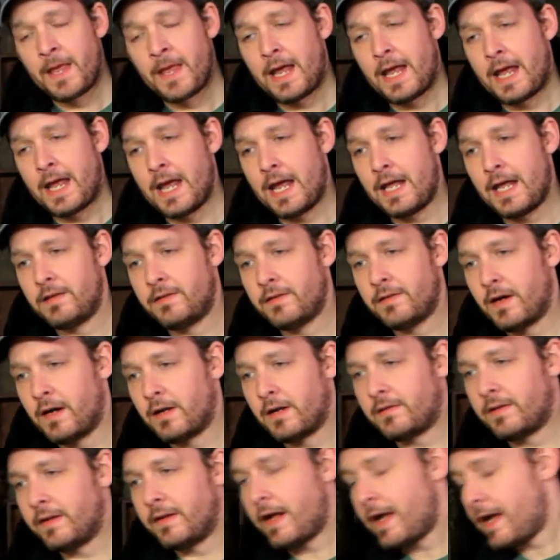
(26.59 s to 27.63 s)
And
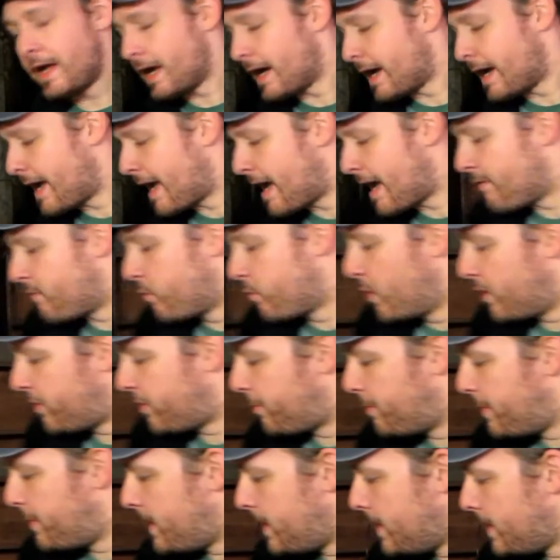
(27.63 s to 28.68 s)
today I have with
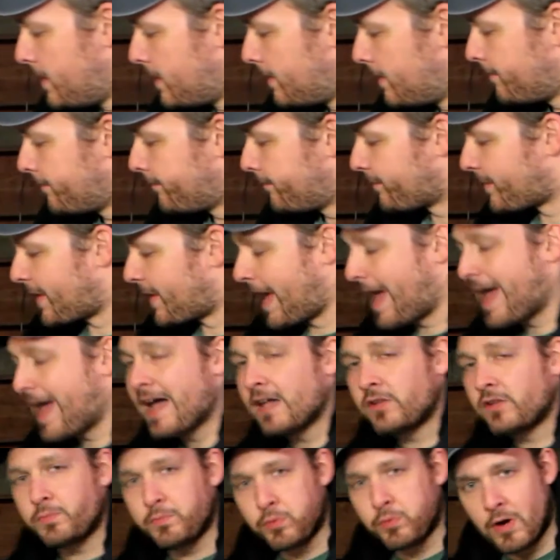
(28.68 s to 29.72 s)
me,
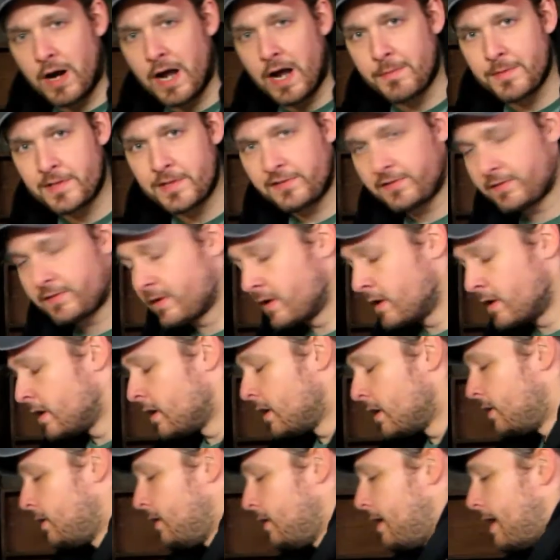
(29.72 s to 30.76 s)
as promised,
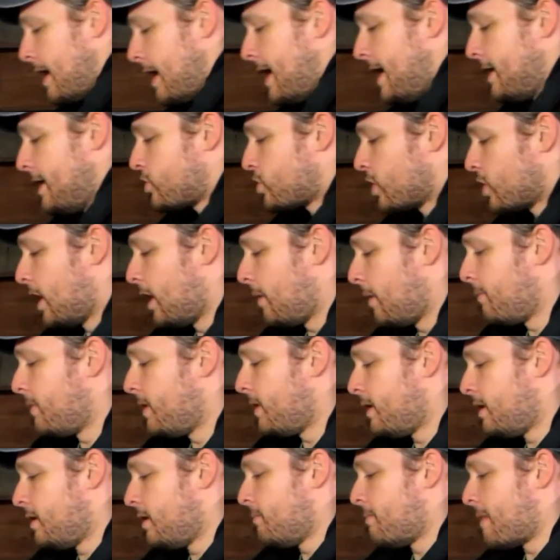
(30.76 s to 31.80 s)
the H.
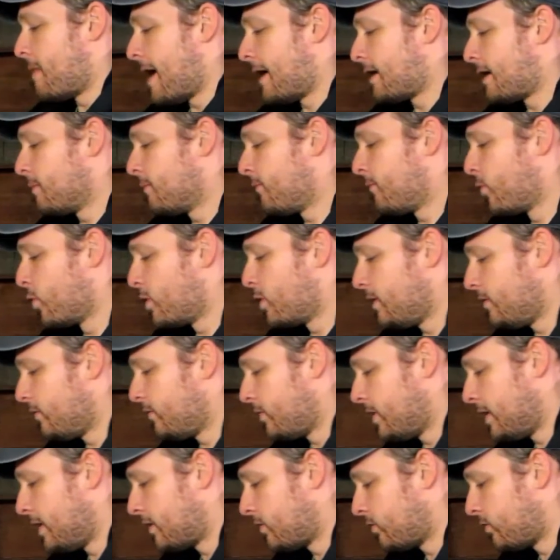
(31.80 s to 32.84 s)
Upmann Magnum
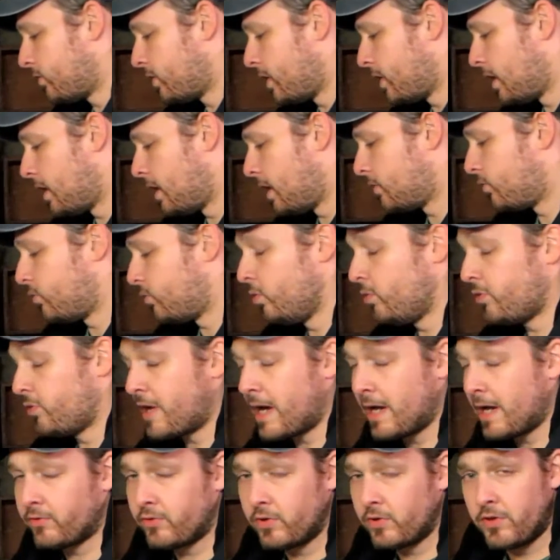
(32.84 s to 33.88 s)
46
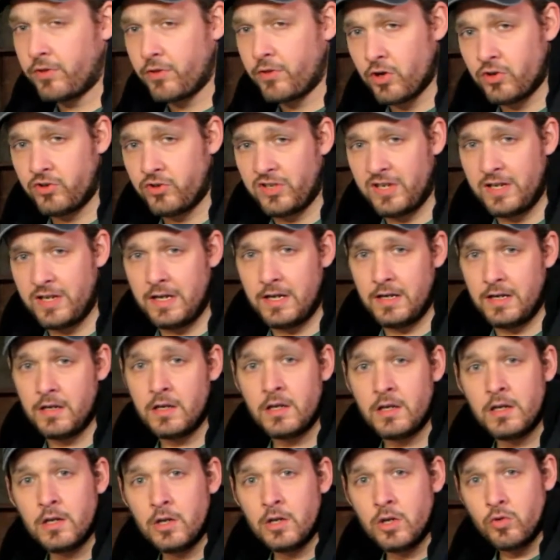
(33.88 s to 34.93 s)
2013
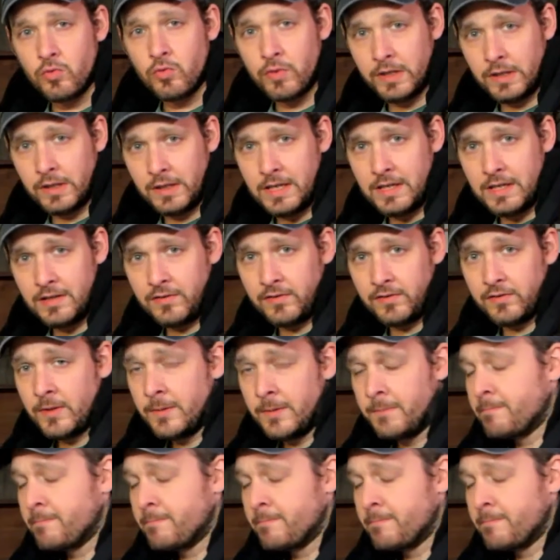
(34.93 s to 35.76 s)
release,